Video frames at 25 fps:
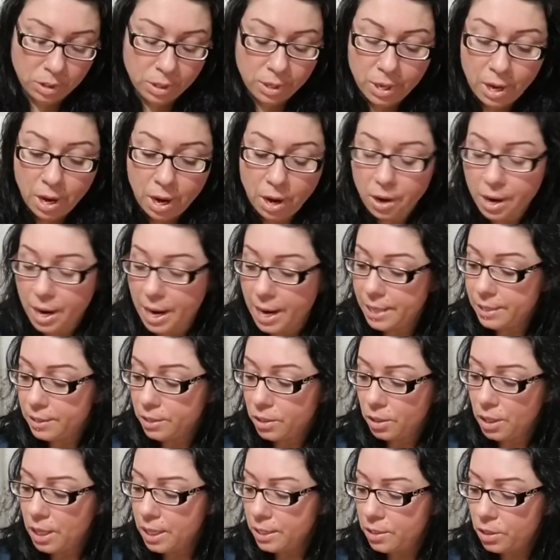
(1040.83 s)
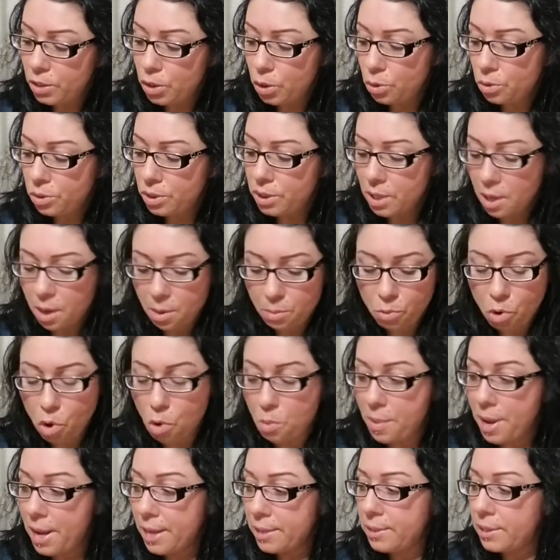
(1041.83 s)
All right, so let's do some
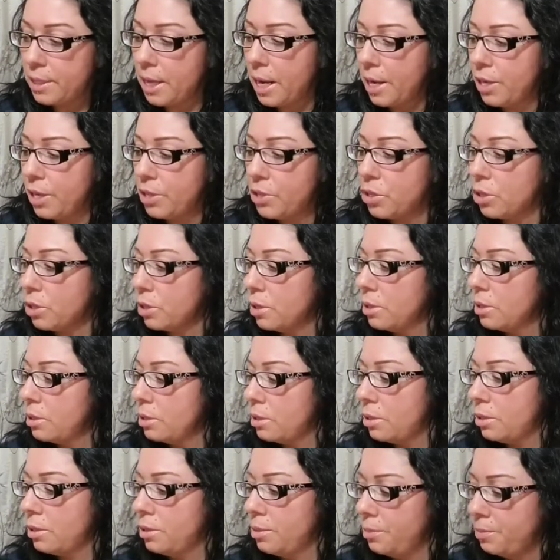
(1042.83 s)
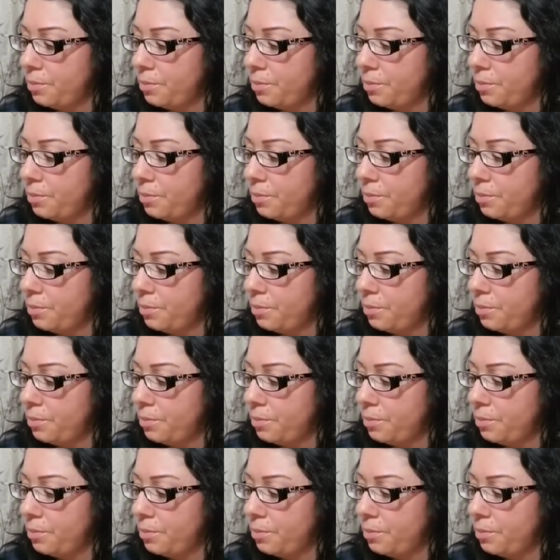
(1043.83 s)
romance angels.